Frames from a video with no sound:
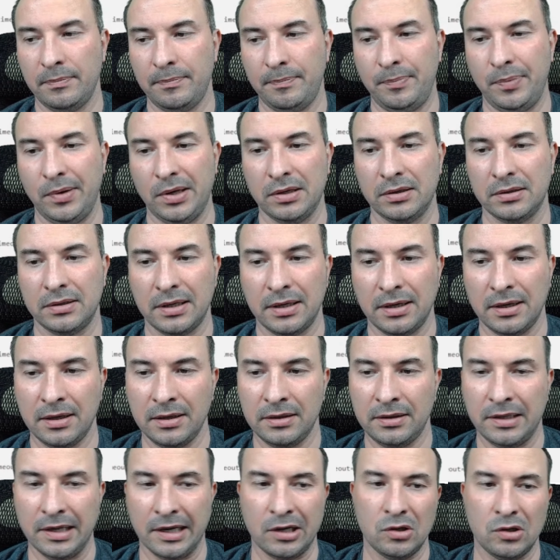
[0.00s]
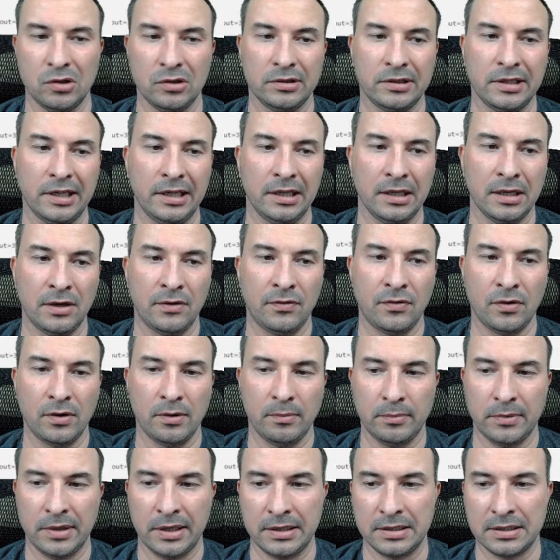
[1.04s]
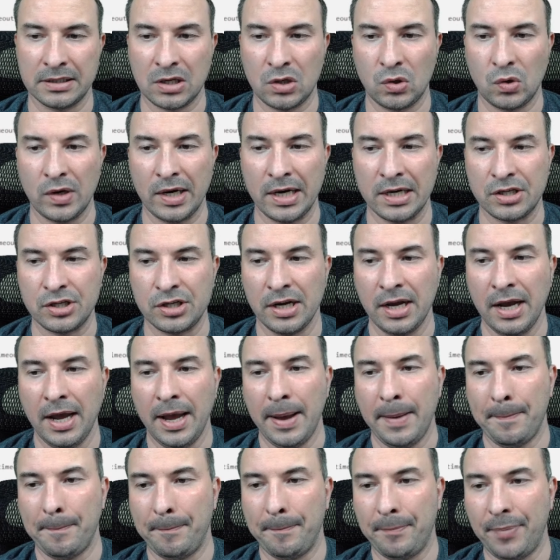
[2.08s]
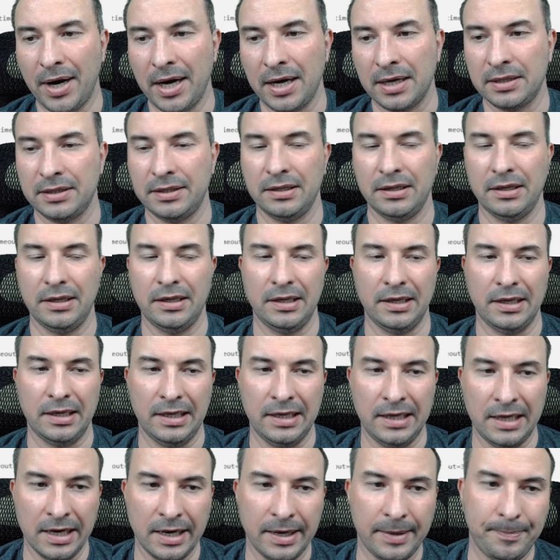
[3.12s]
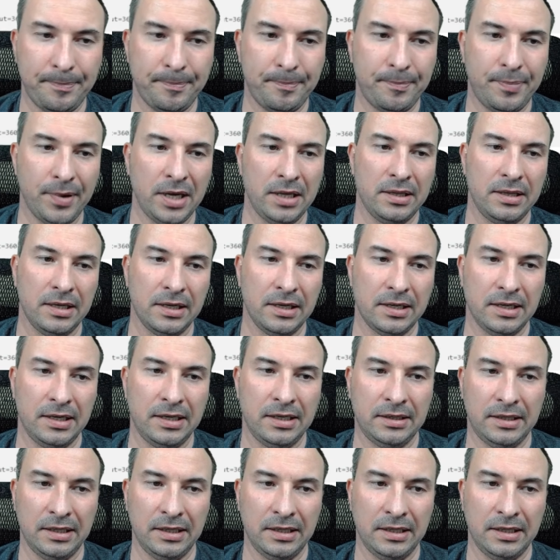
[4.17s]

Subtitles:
build the container from the scratch. But yeah, basically